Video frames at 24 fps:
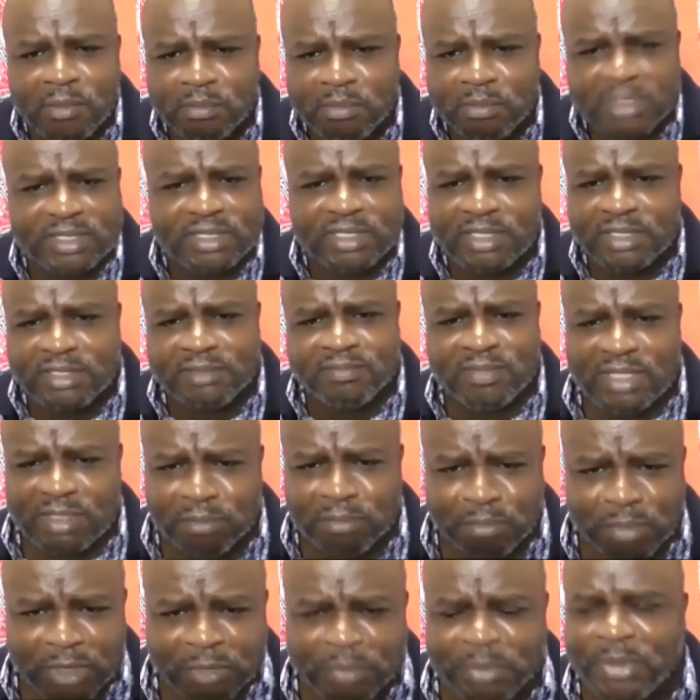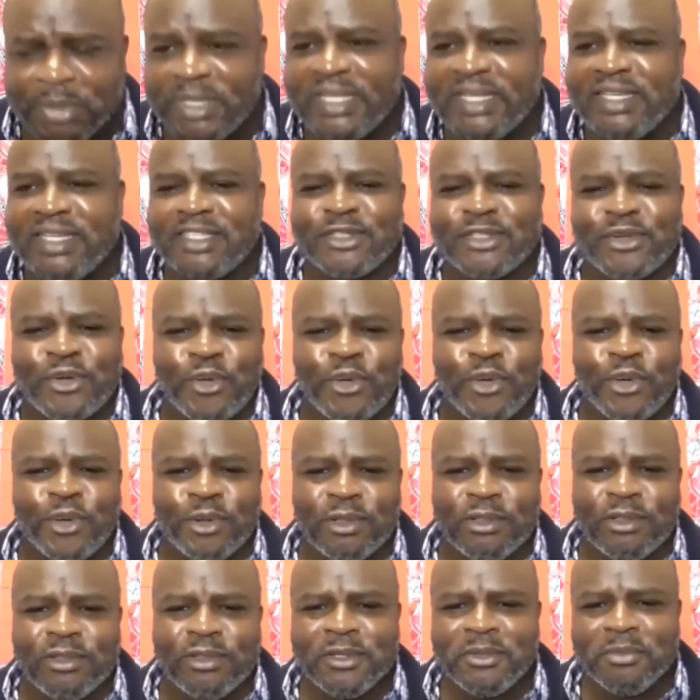But the people in the
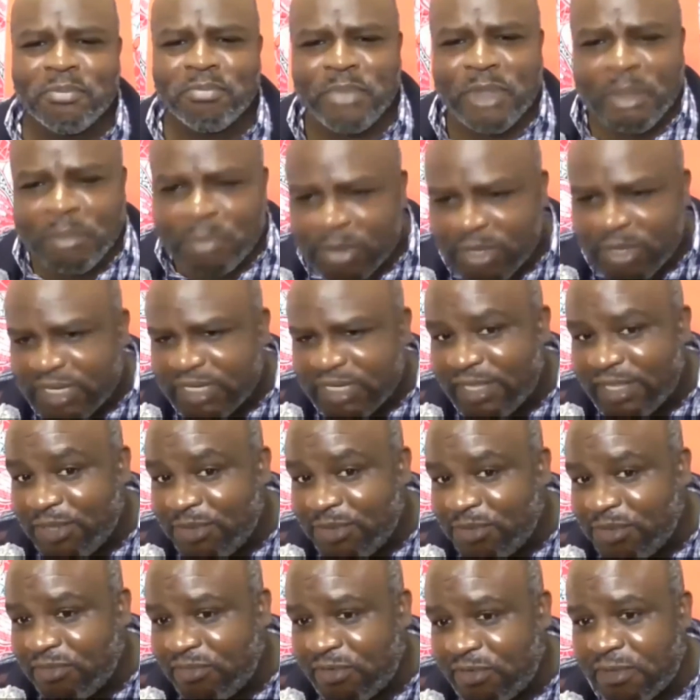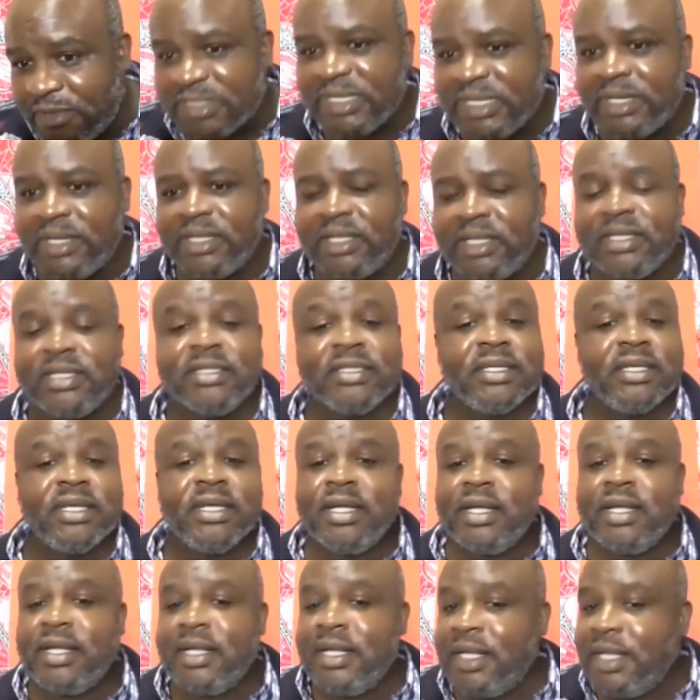school, people in the universities,
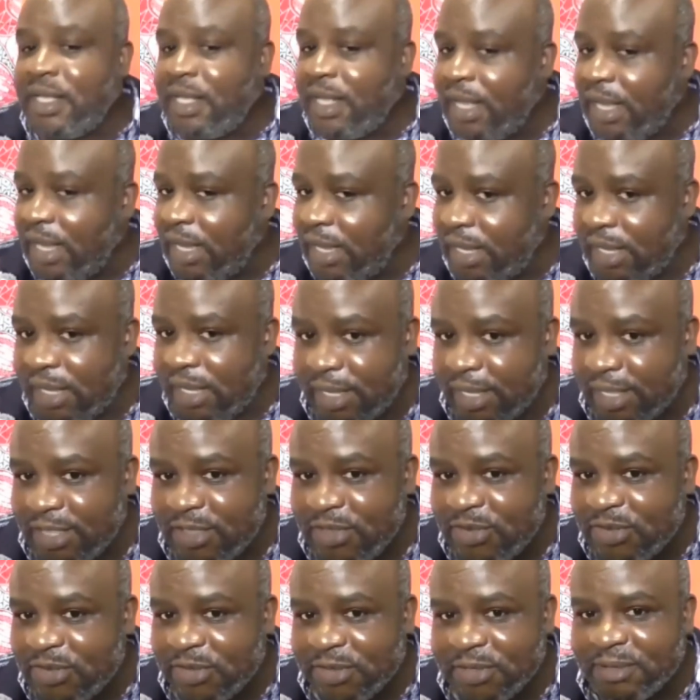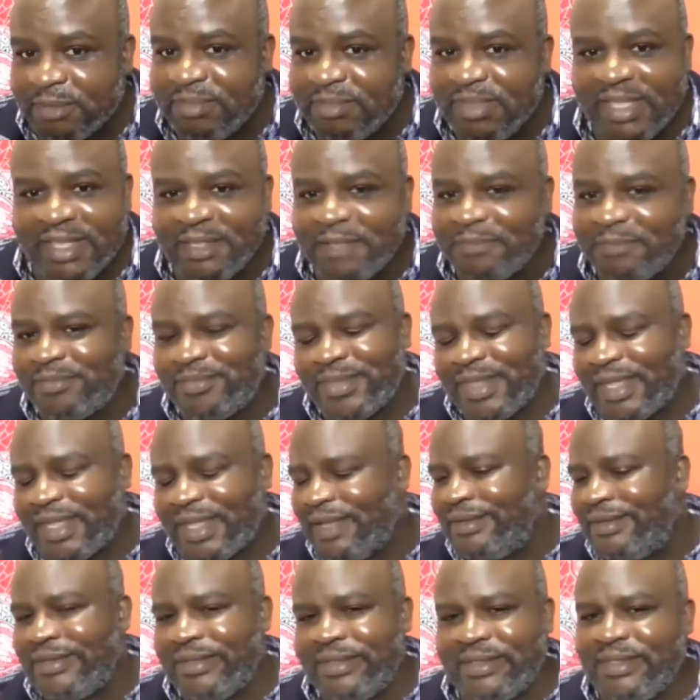you know, they
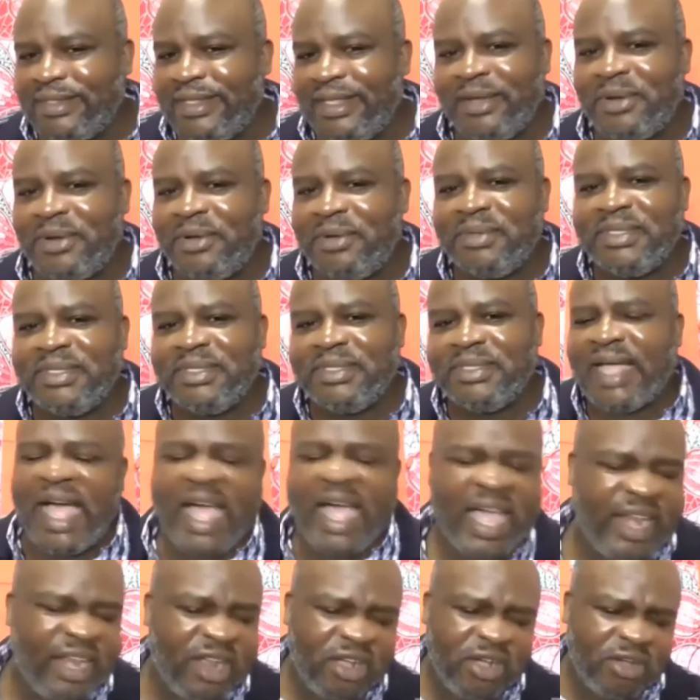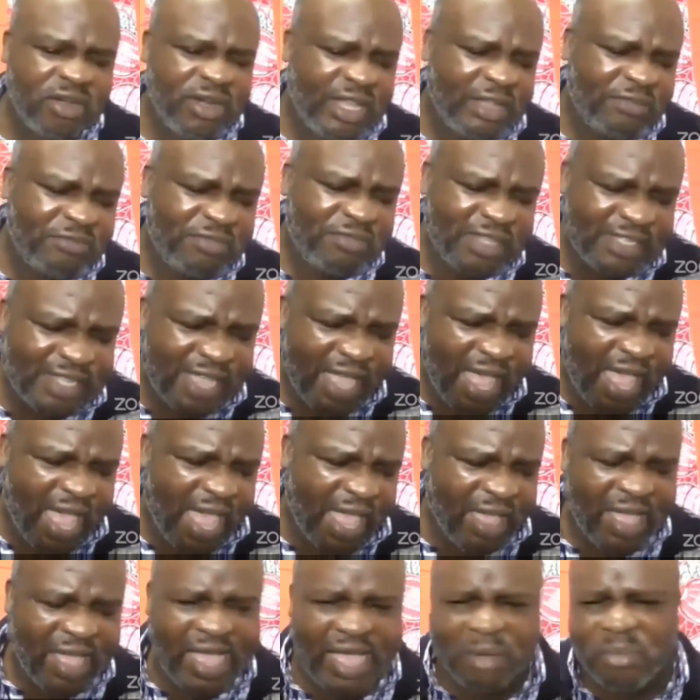don't say, ah, no, let this
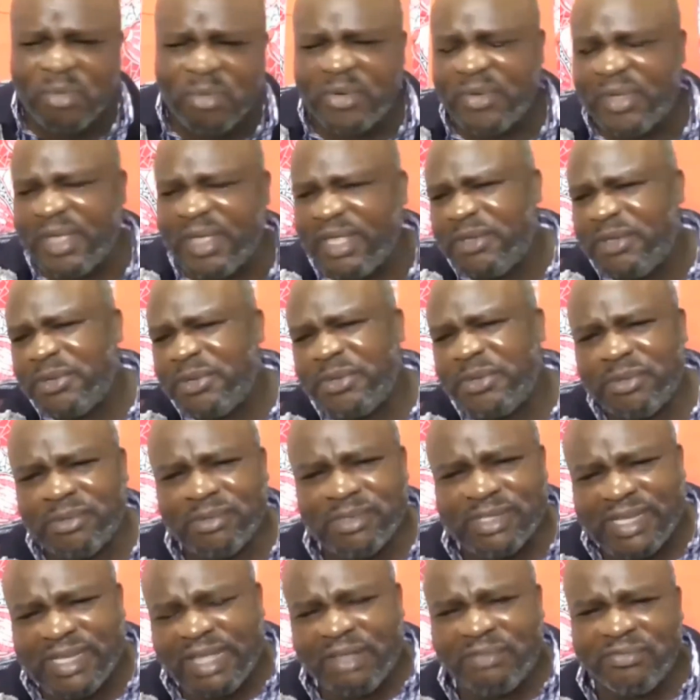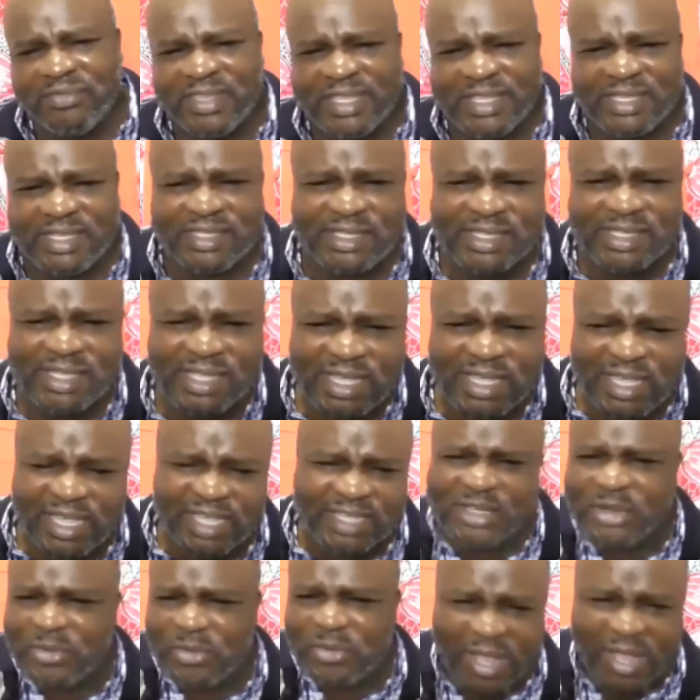guy, Abuy, you left this.
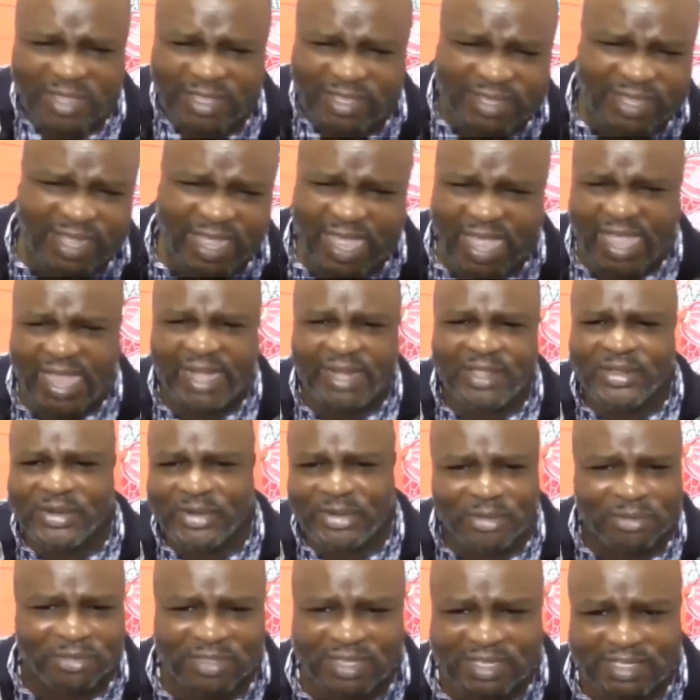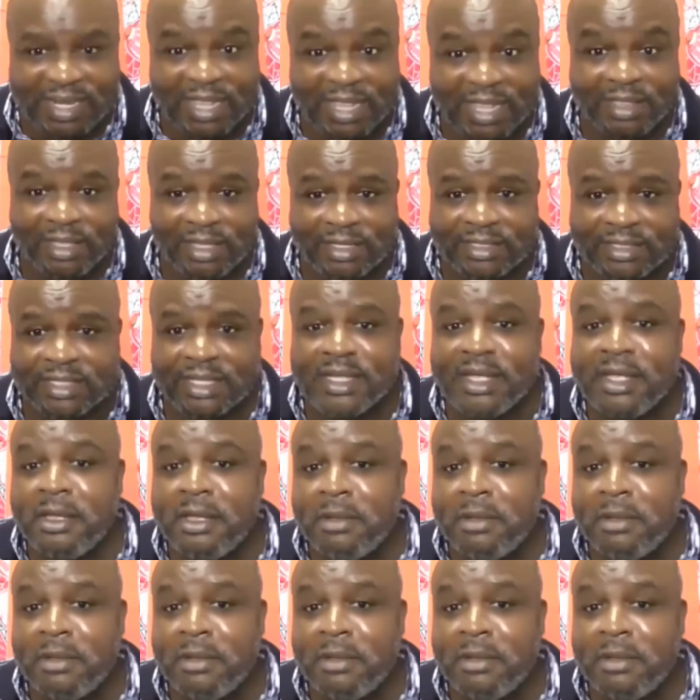He's a radical, you know, things like this.